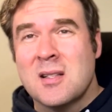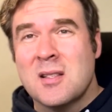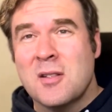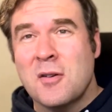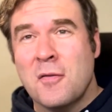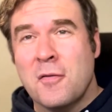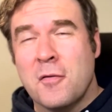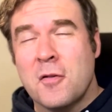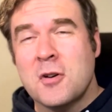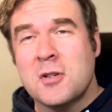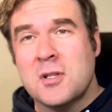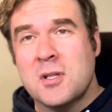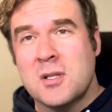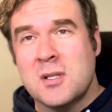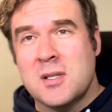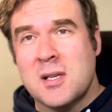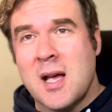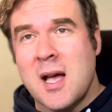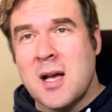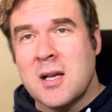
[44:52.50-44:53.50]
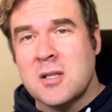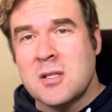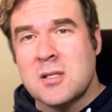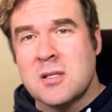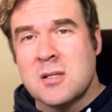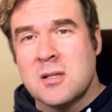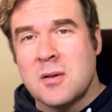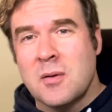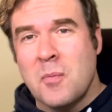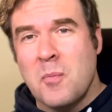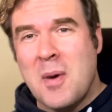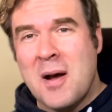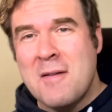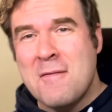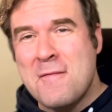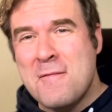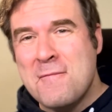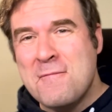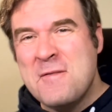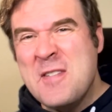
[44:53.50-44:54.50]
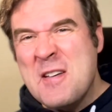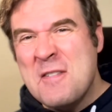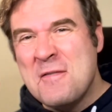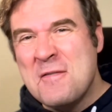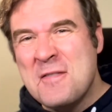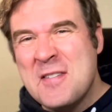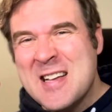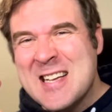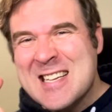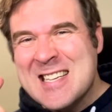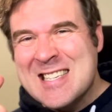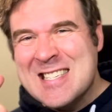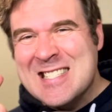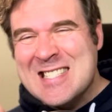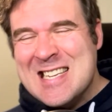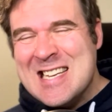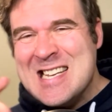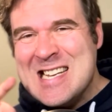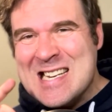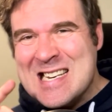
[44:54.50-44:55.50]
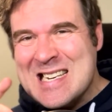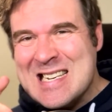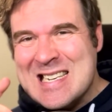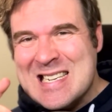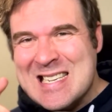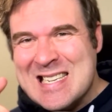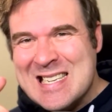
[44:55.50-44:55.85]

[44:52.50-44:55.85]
They're first in sacks by 15.